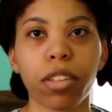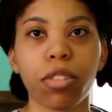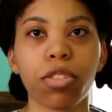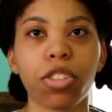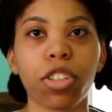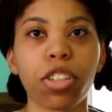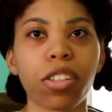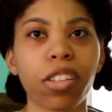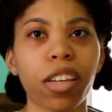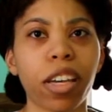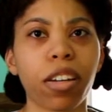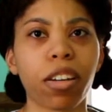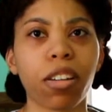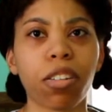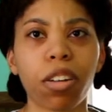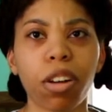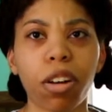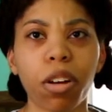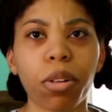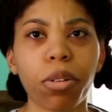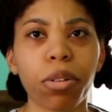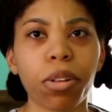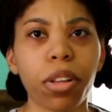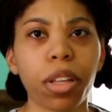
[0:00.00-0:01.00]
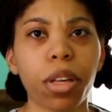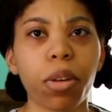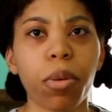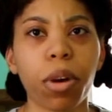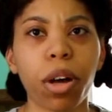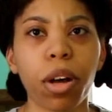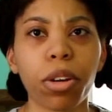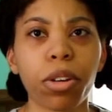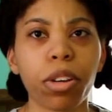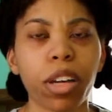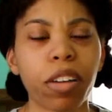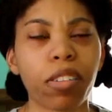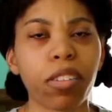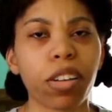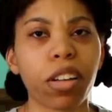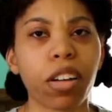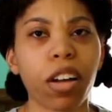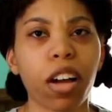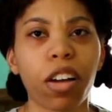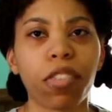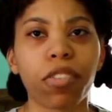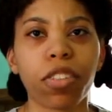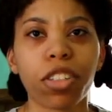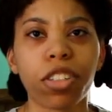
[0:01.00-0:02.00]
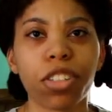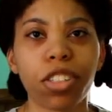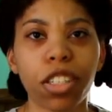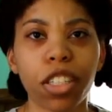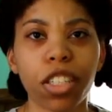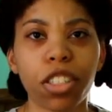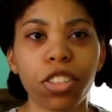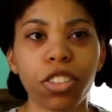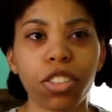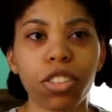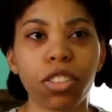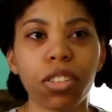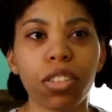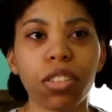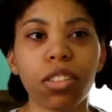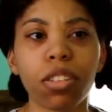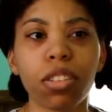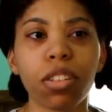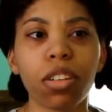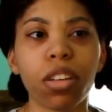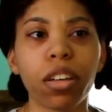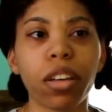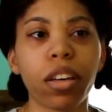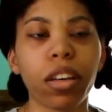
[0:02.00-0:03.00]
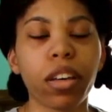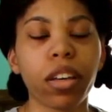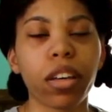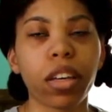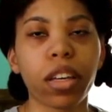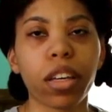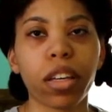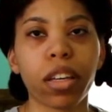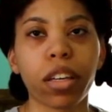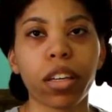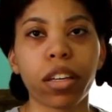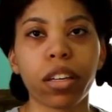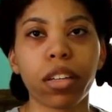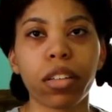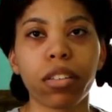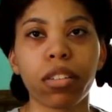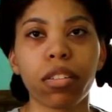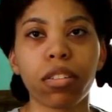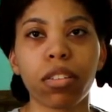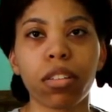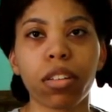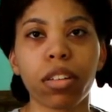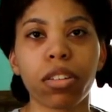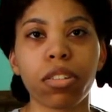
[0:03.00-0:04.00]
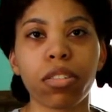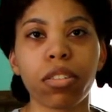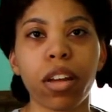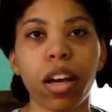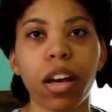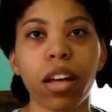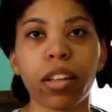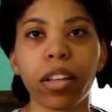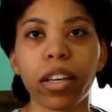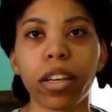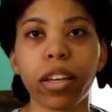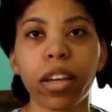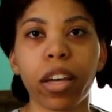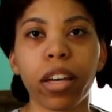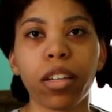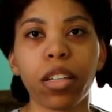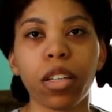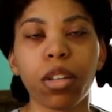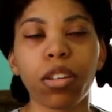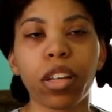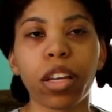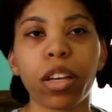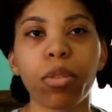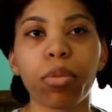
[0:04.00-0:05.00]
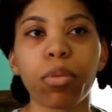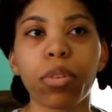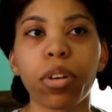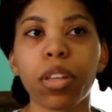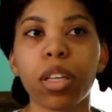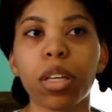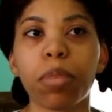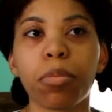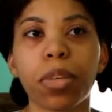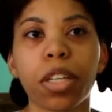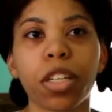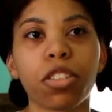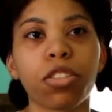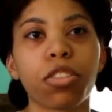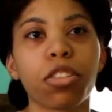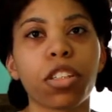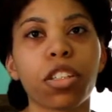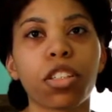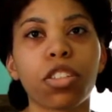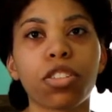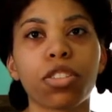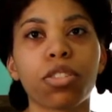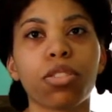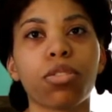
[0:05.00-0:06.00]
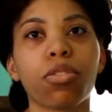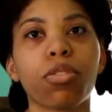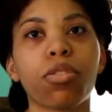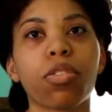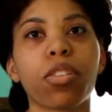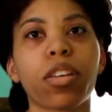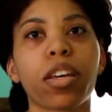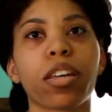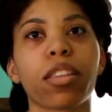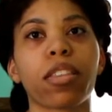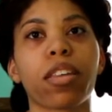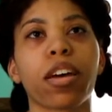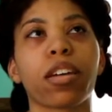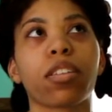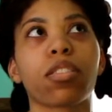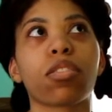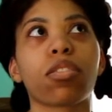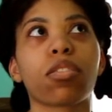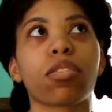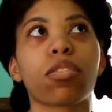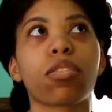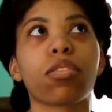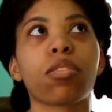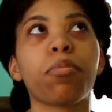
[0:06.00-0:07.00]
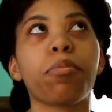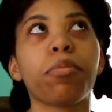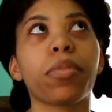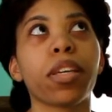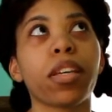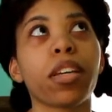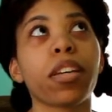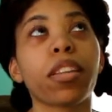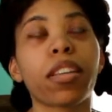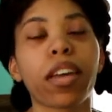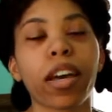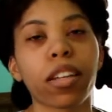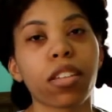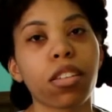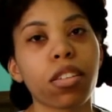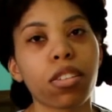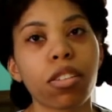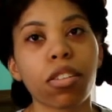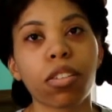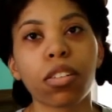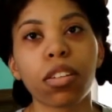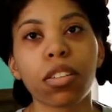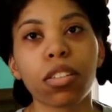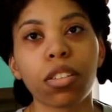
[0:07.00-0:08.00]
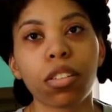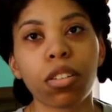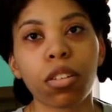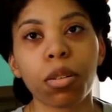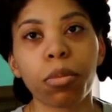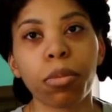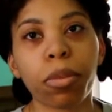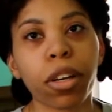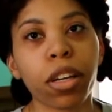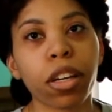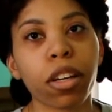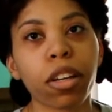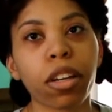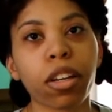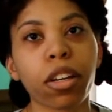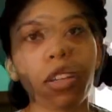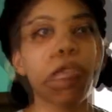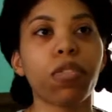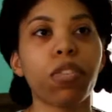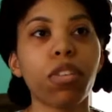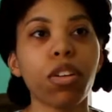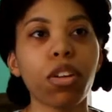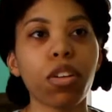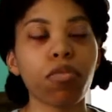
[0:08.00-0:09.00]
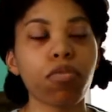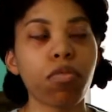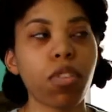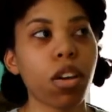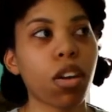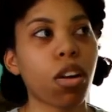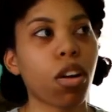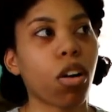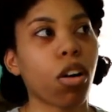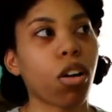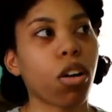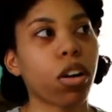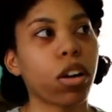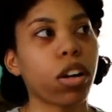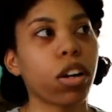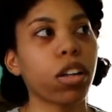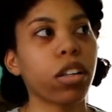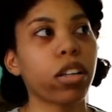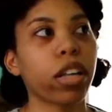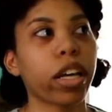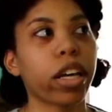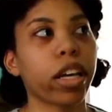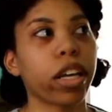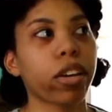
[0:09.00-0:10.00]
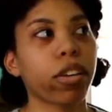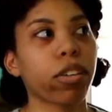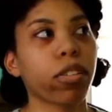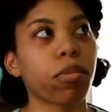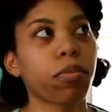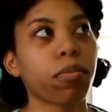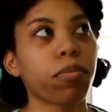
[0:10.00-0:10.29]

just get along really well, you have good conversation, and there's not like any like really major issues, like that's, to me, that's still a deal breaker. Even if they are like